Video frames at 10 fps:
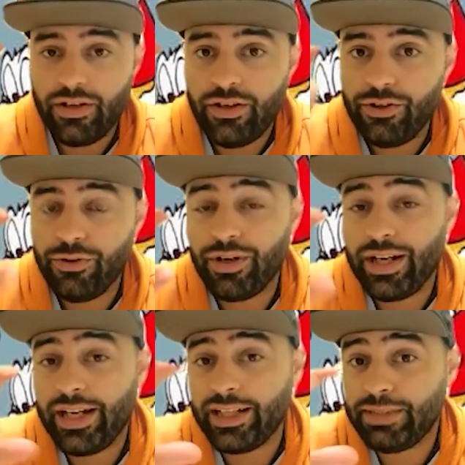your
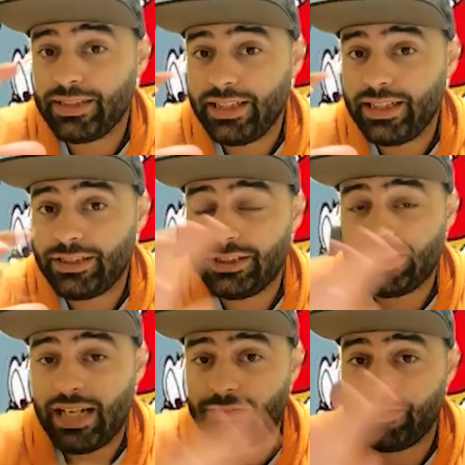expectations
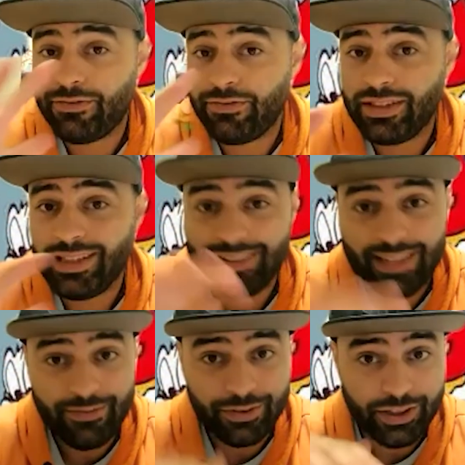have to fit the
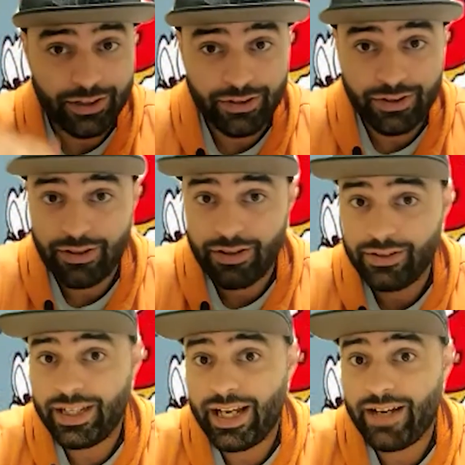level that you're
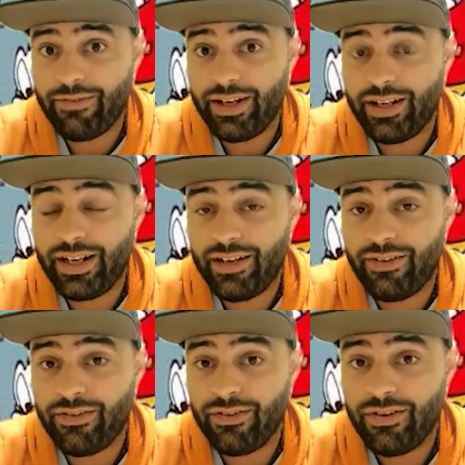currently at right now.